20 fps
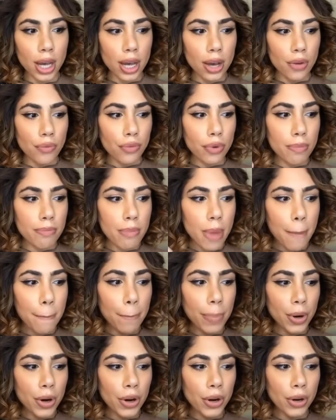
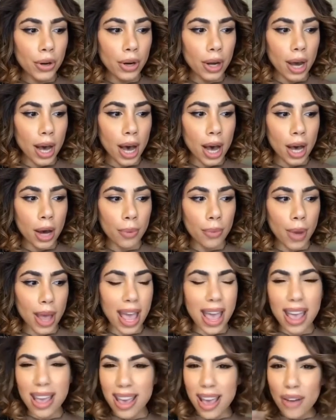Remember,
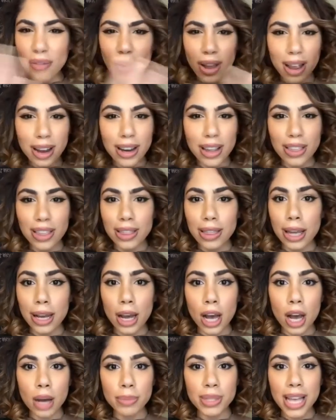anything that
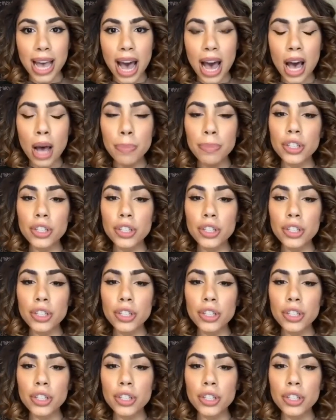comes up,